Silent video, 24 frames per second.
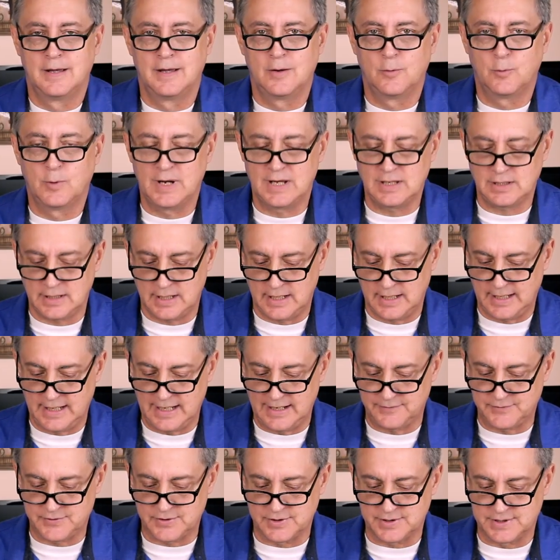Well,
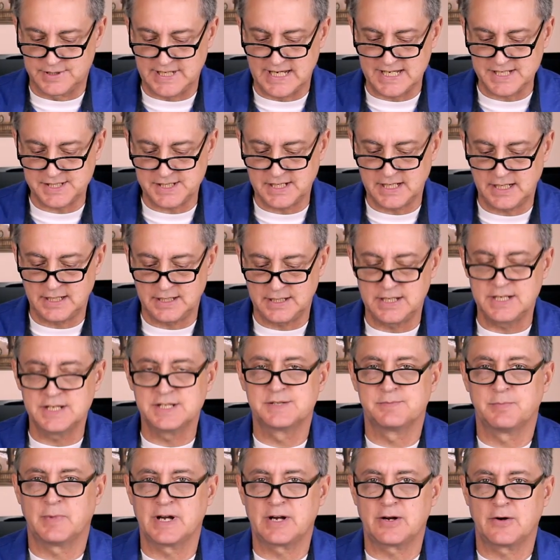after testing
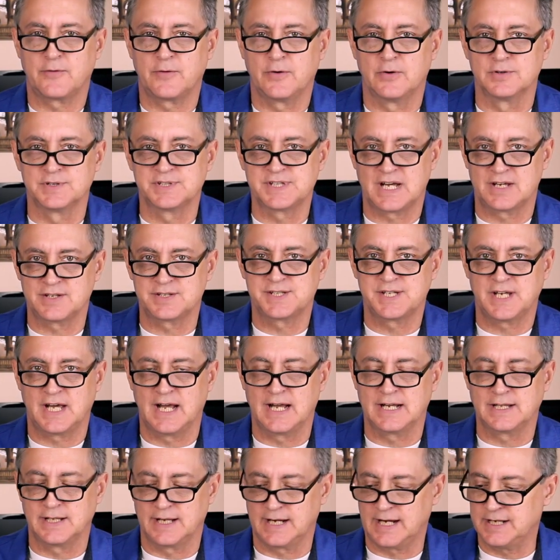these microphones
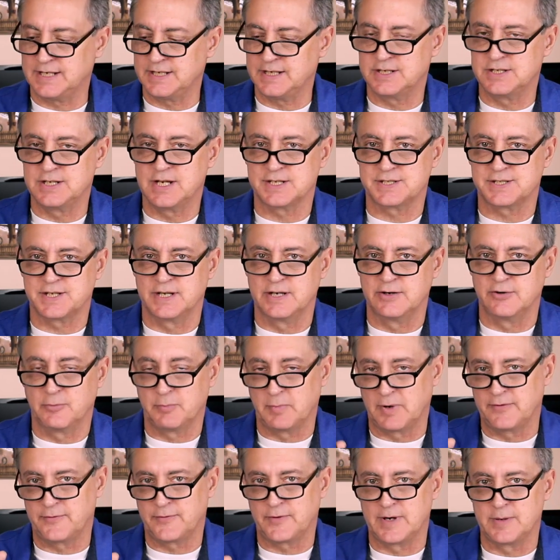outside, like I did yesterday
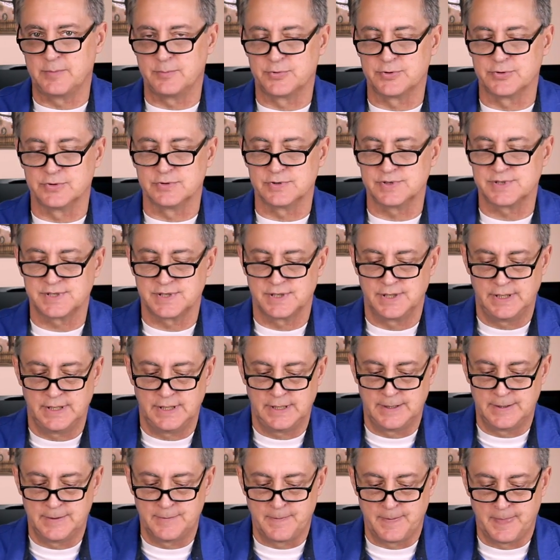with my friend Bruce,
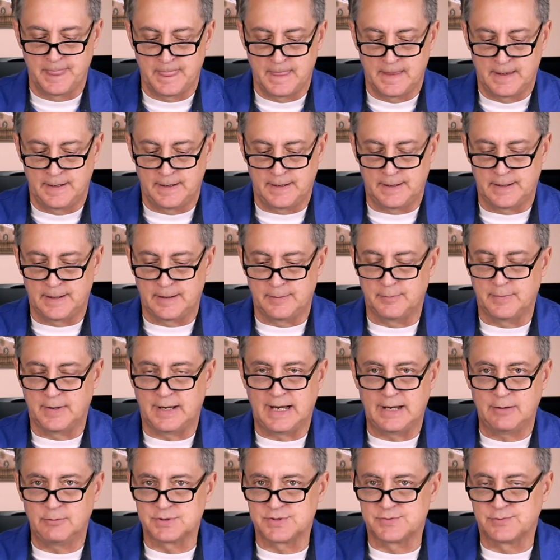um,
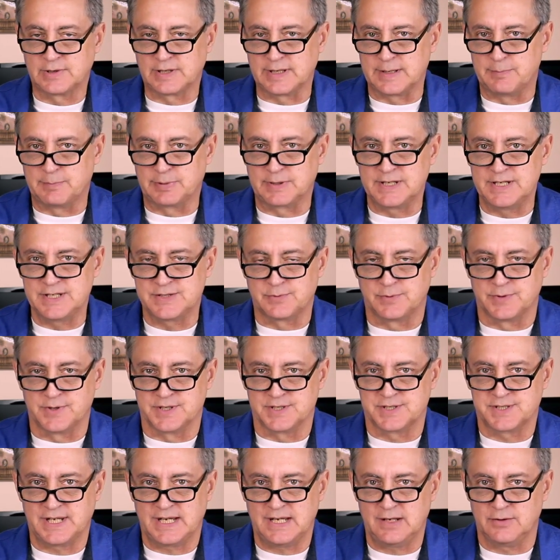I was really pleased with
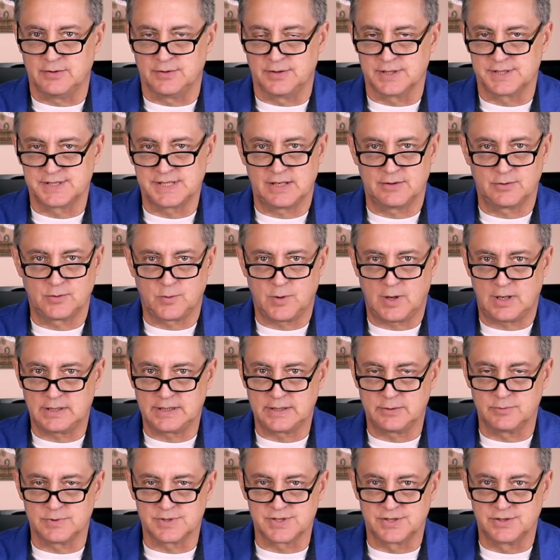the sound. The sound
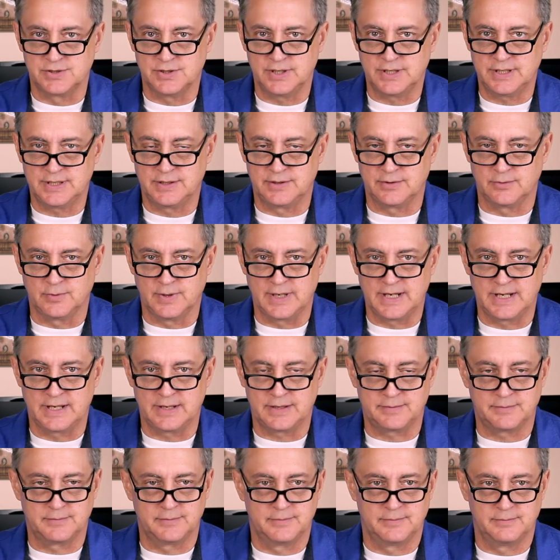quality was good. The way
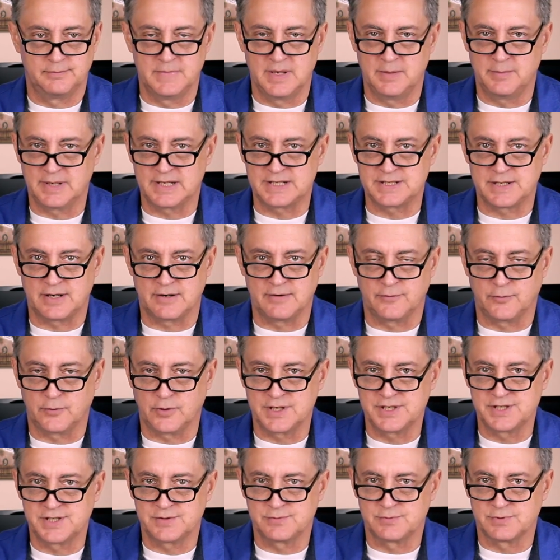it mimicked our
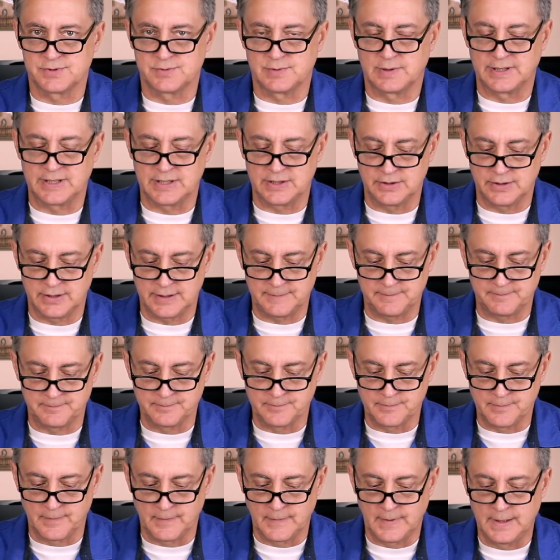voices was really good.
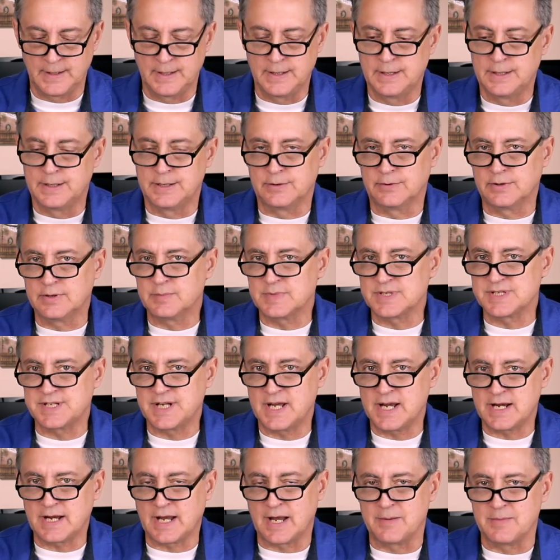The only
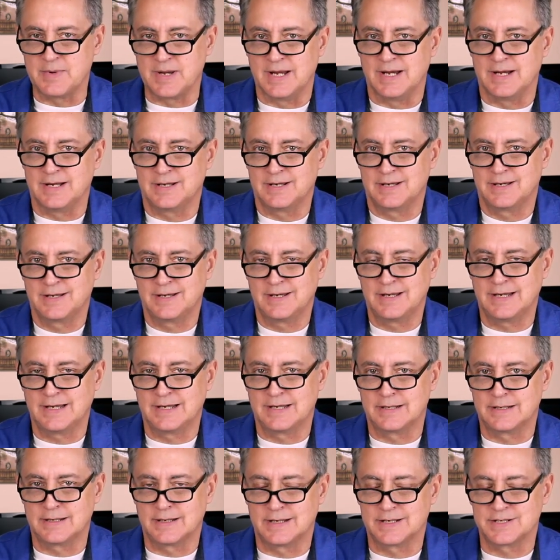mistake I made,
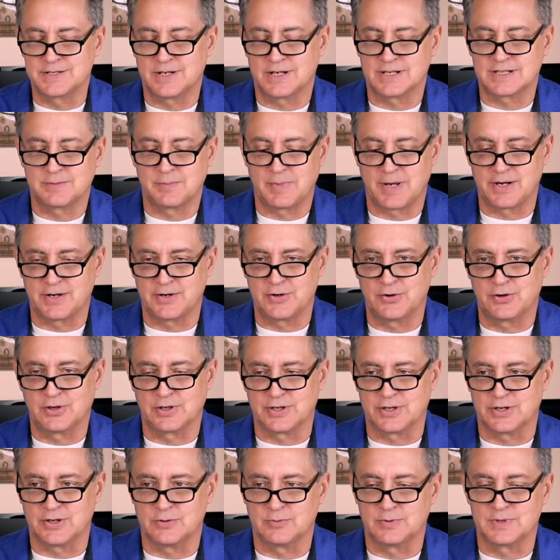and I talked about it
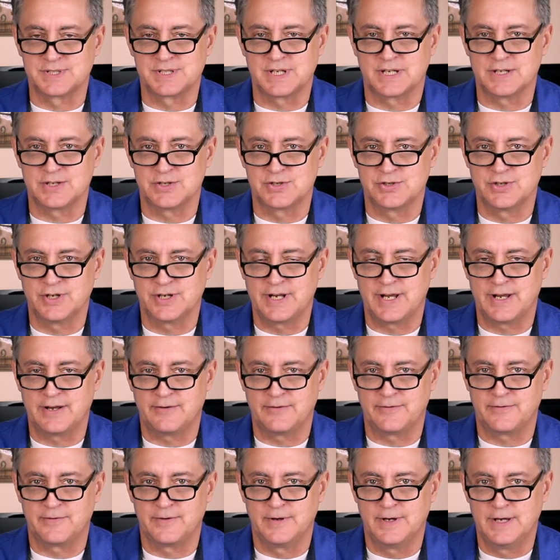earlier, was I should
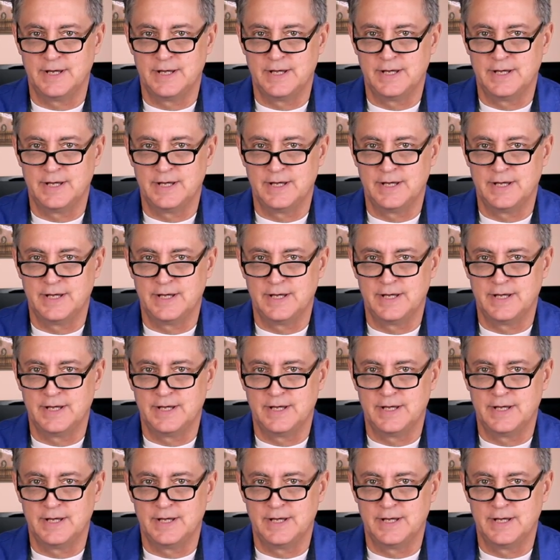have